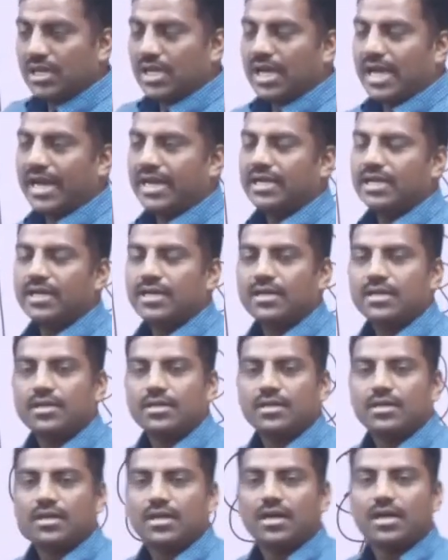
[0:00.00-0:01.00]
And
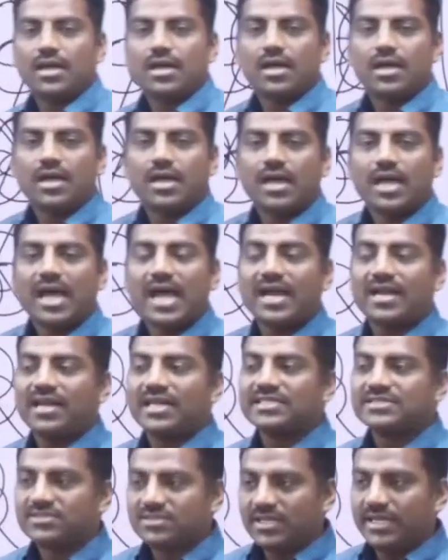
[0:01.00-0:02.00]
at
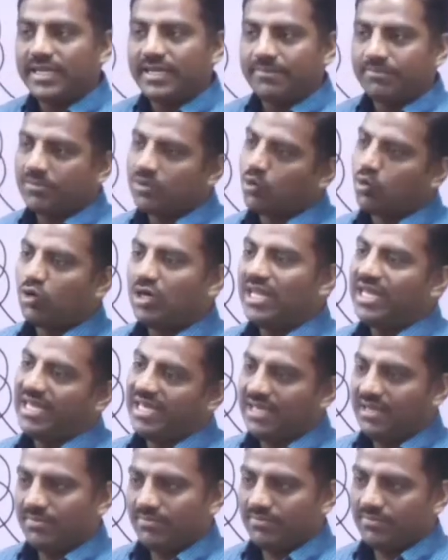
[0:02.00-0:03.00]
least three, only
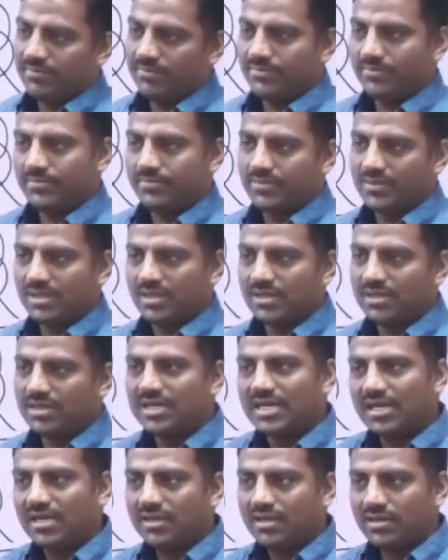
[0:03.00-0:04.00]
E.
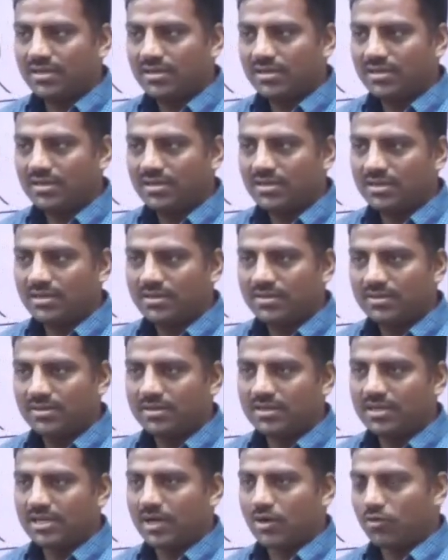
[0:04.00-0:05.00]
Done?
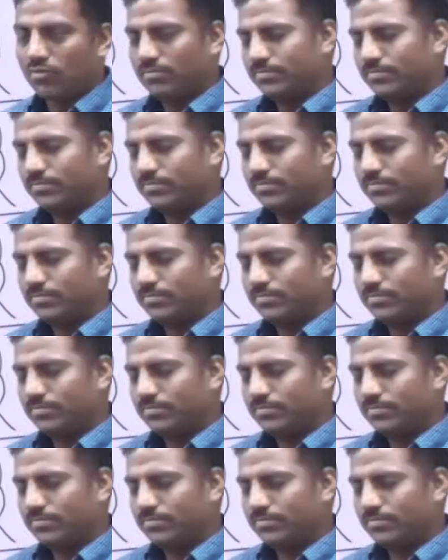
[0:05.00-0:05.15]
Now,